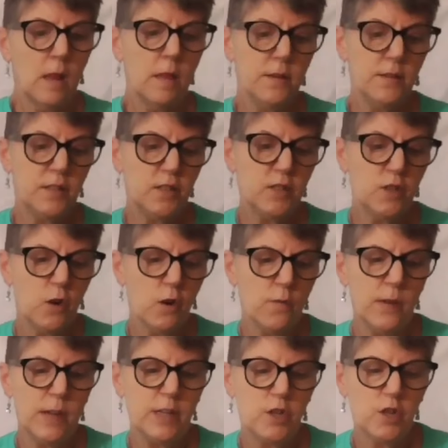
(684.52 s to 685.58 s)
The
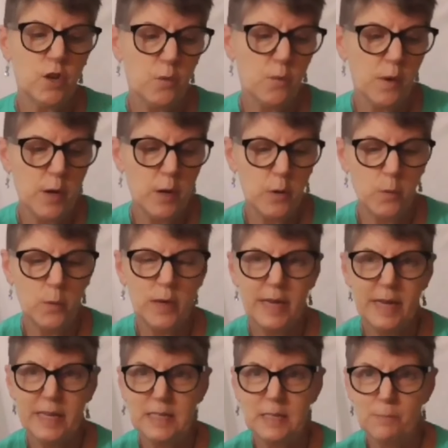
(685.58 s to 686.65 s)
servant crow
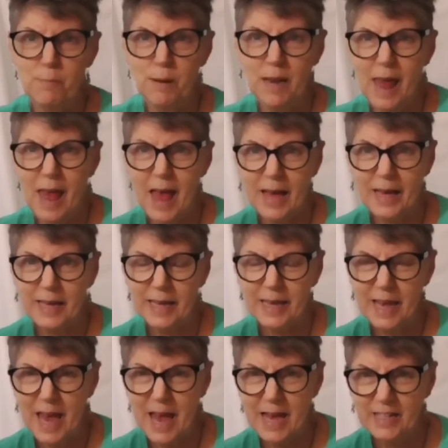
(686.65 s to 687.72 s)
is black
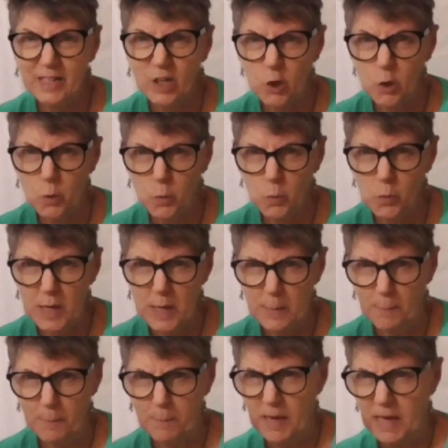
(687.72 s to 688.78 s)
and
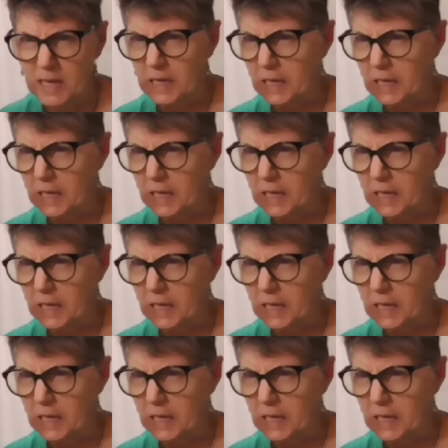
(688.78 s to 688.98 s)
grim.